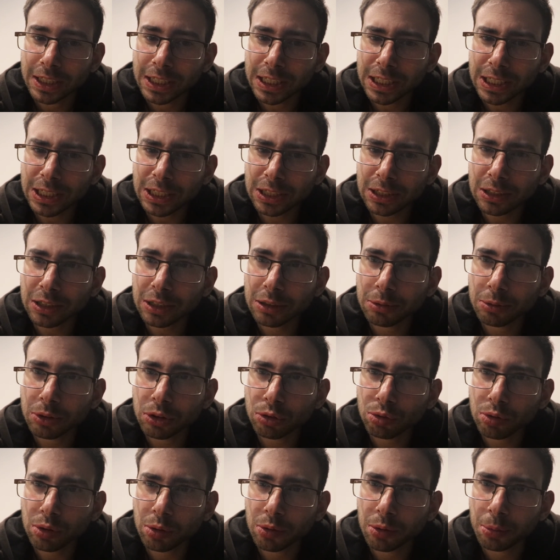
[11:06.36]
I don't know,
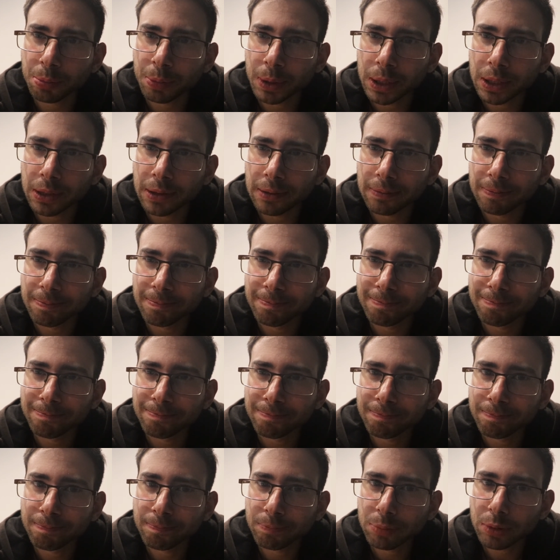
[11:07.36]
what's wrong with Peter?
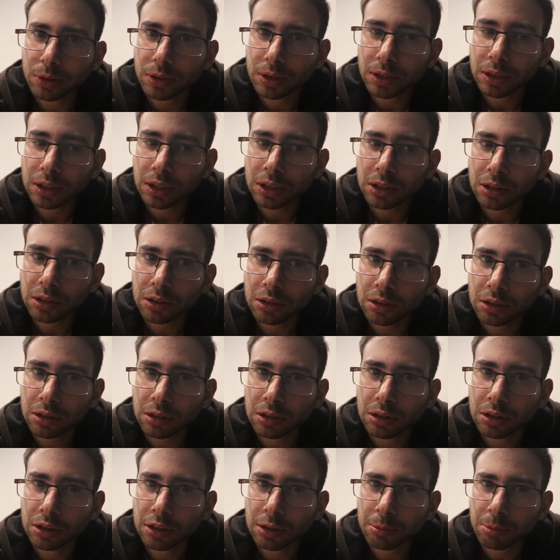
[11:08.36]
I don't
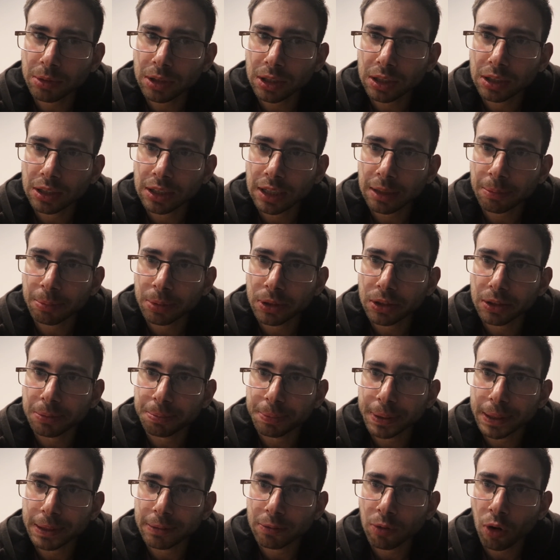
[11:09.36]
know, something has happened to
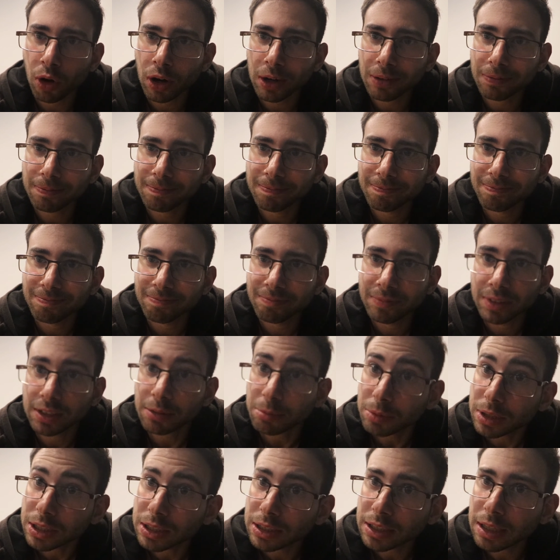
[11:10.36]
Pete, right?
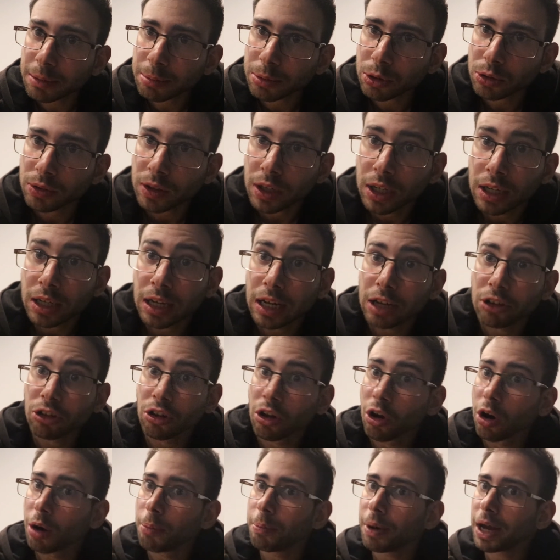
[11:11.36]
Something has happened to him. Has
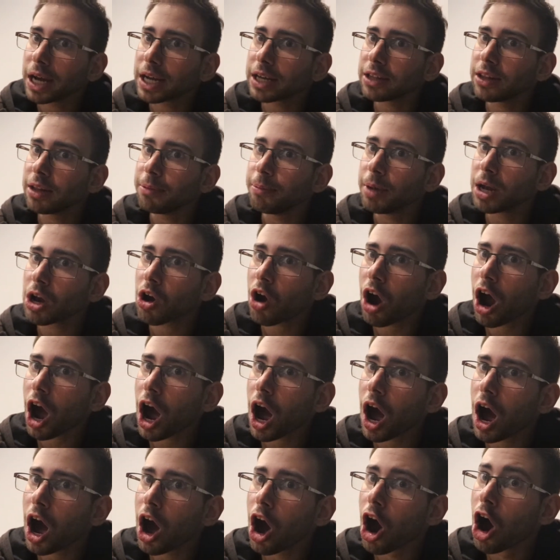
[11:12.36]
he got back in the mirror?
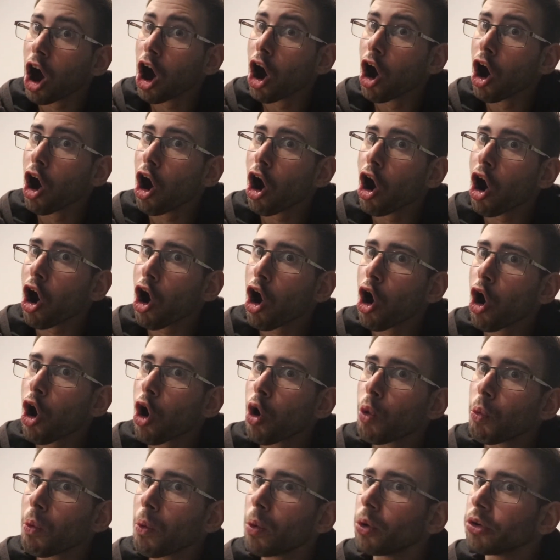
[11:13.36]

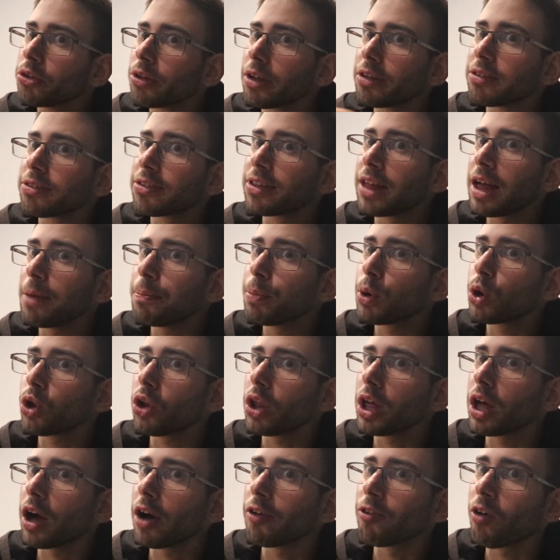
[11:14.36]
What was that snap
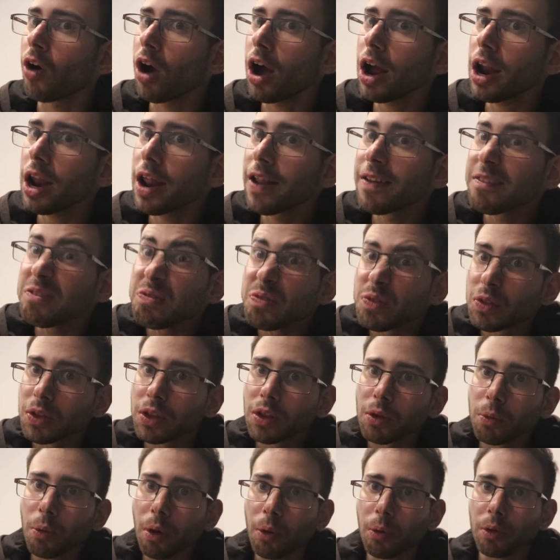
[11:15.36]
earlier, right?
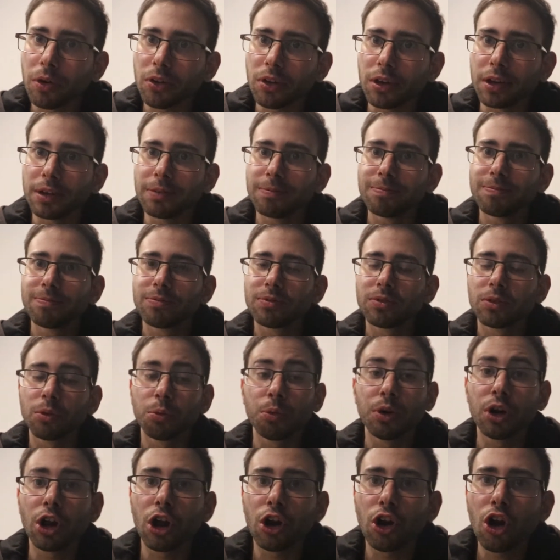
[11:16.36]
What was it?
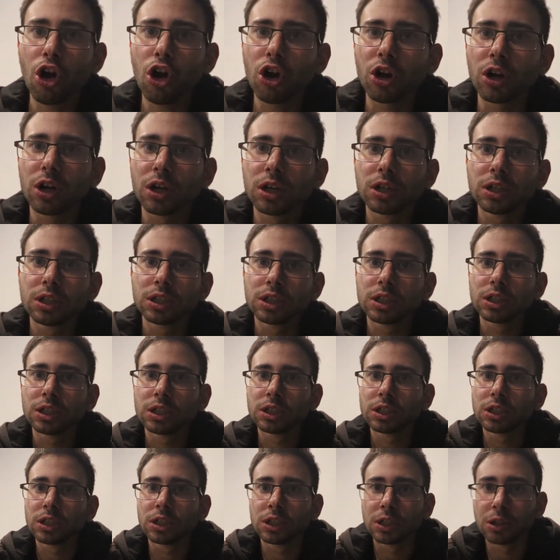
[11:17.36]
We don't know.
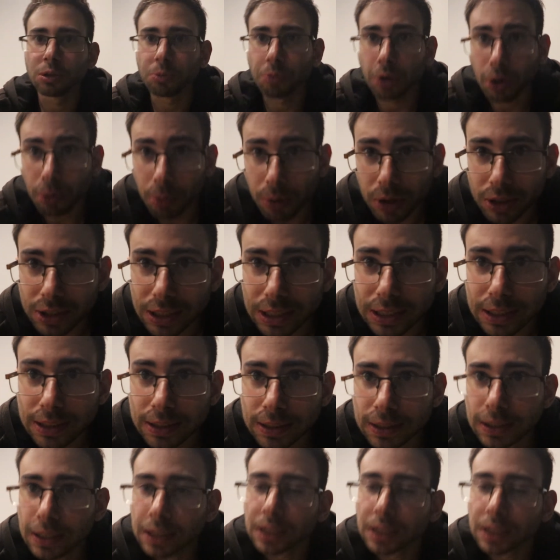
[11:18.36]
What was it?